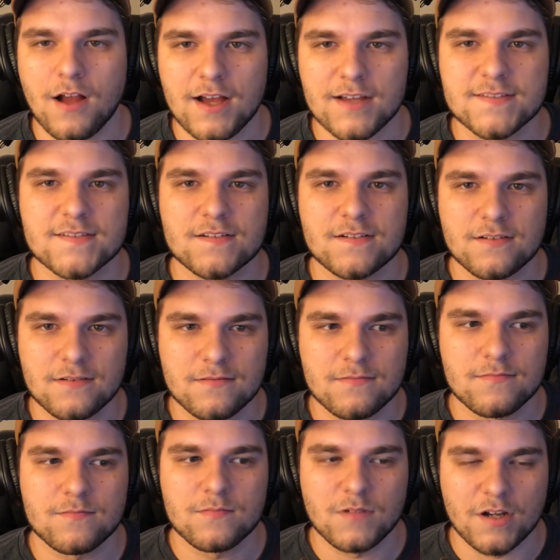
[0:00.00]
lost,
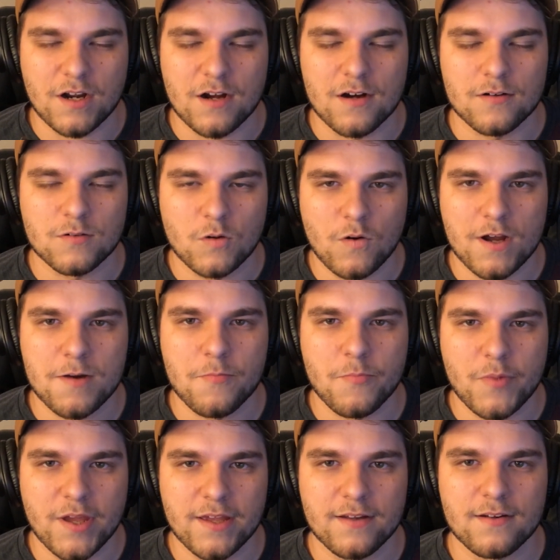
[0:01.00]
quite a
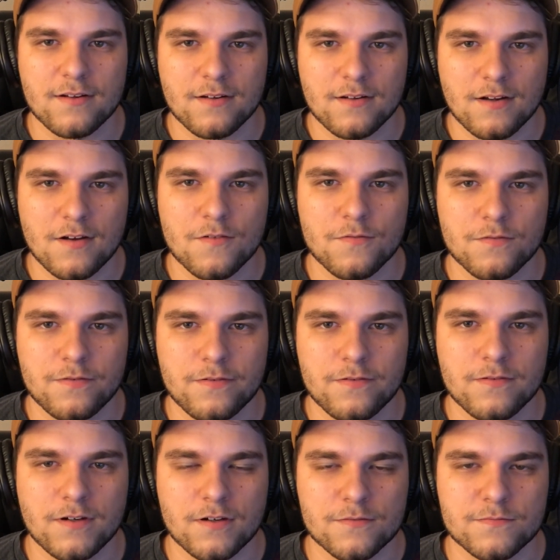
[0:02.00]
bit
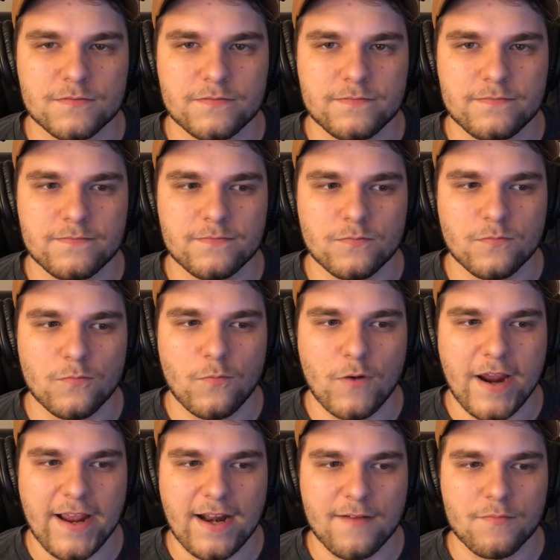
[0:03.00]
of
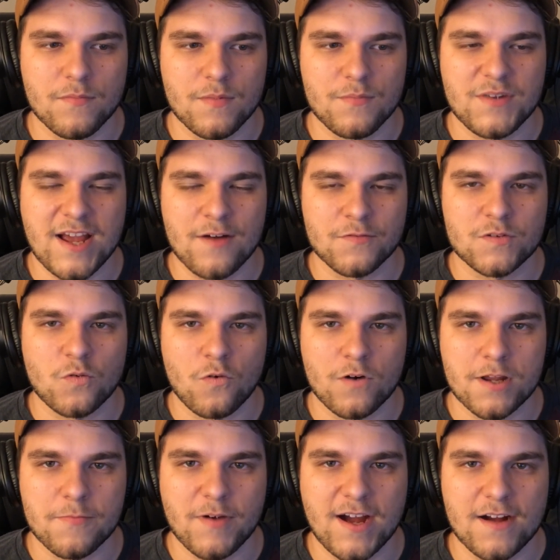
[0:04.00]
weight. I'm down
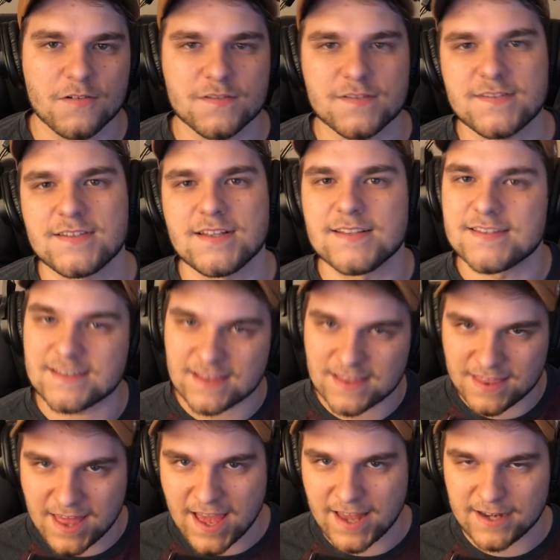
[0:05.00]
20 pounds since
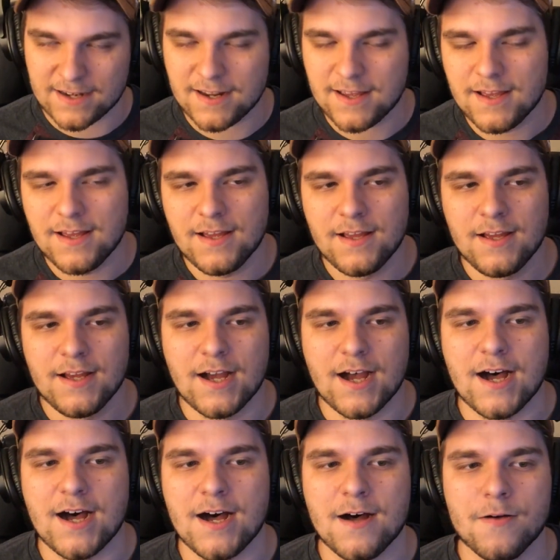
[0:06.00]
then.
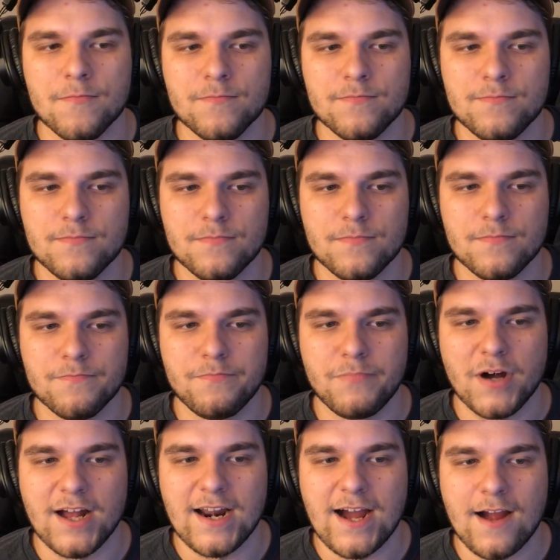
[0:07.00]

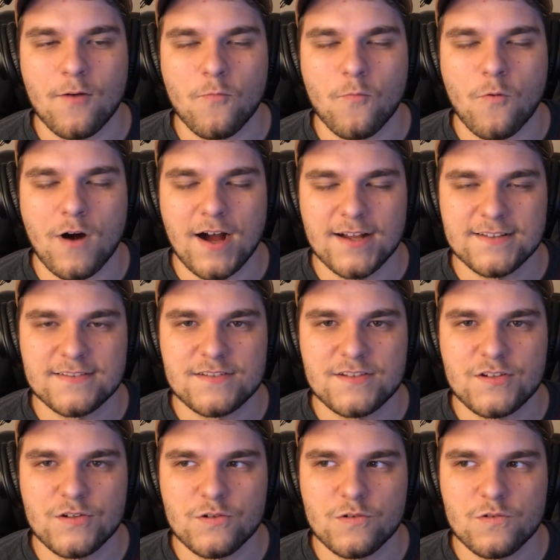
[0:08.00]
But I want
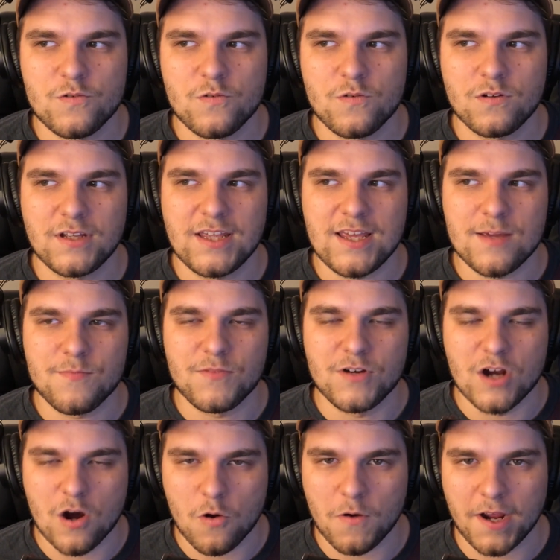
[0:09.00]
to keep
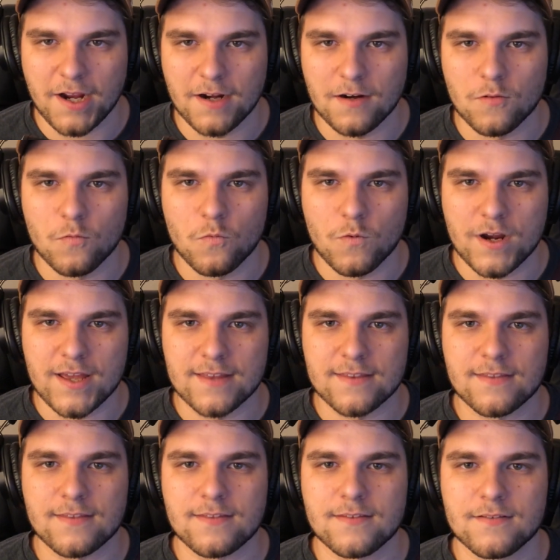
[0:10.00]
going
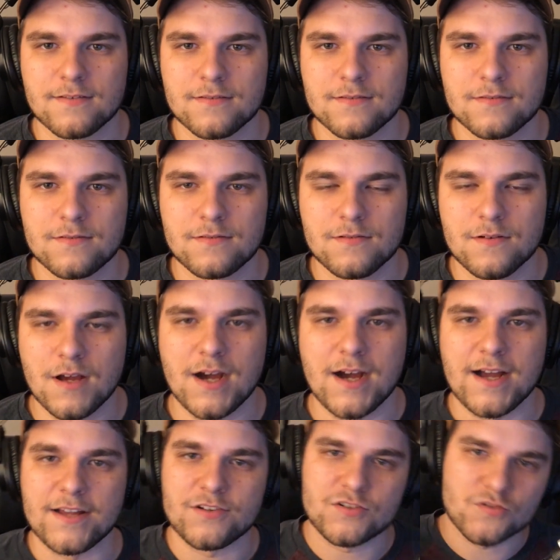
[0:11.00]
with
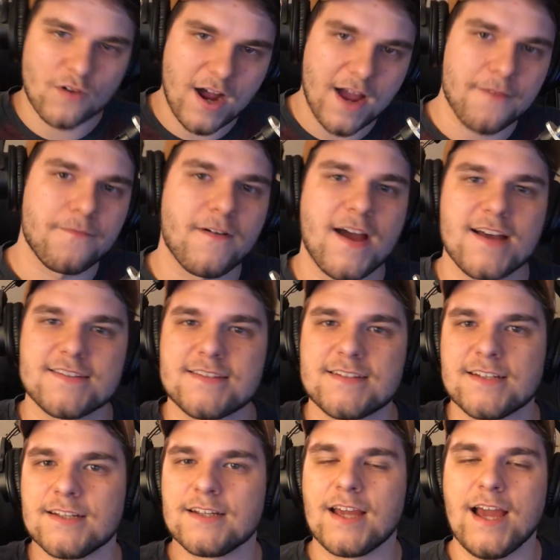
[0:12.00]
dry
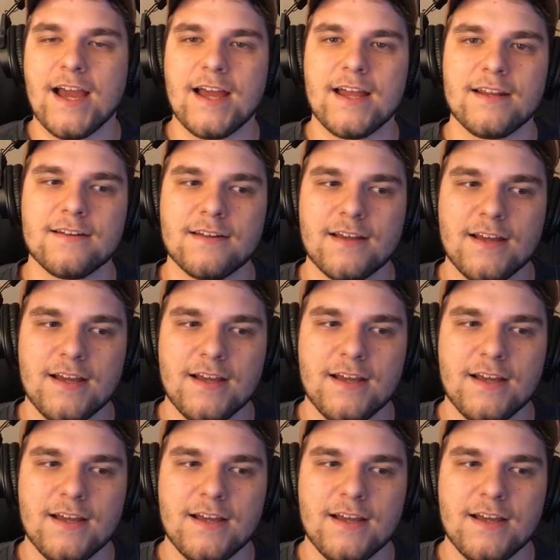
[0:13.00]
fasting, and